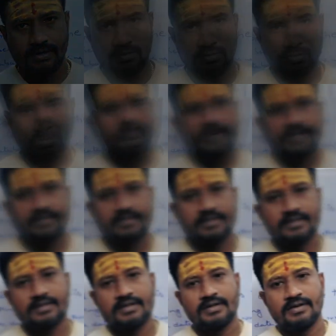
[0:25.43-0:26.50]
So
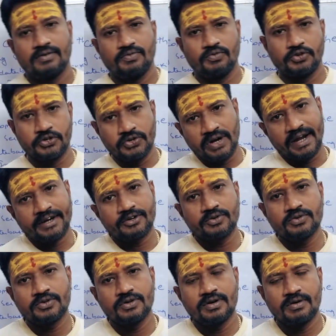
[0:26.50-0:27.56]
friends, would you like
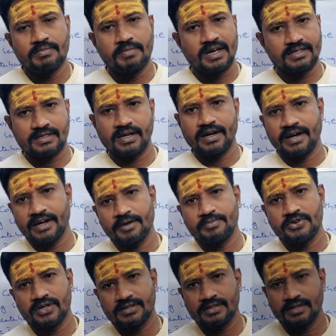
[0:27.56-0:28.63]
to master
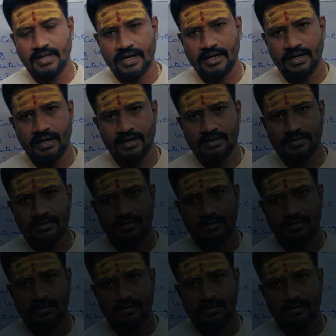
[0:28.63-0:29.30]
AWS in 30 days?